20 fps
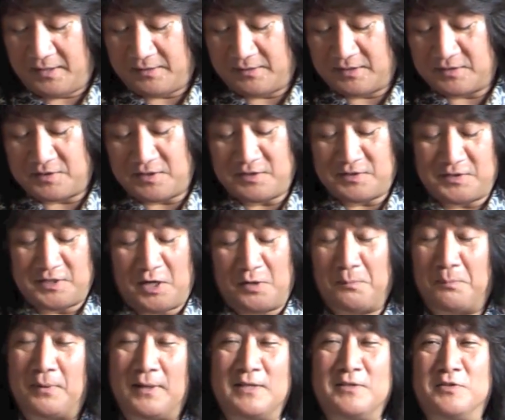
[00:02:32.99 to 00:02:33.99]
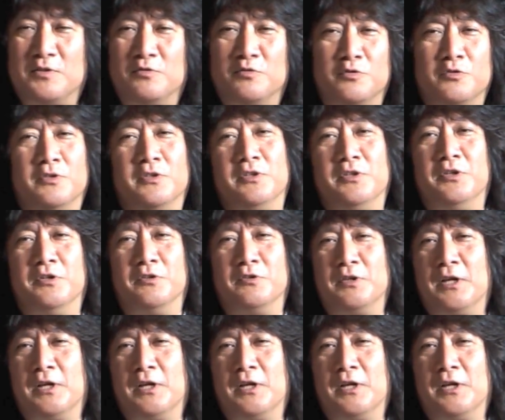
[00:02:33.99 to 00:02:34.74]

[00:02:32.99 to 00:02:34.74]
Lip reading: it doesn't sound pleasant to the ear.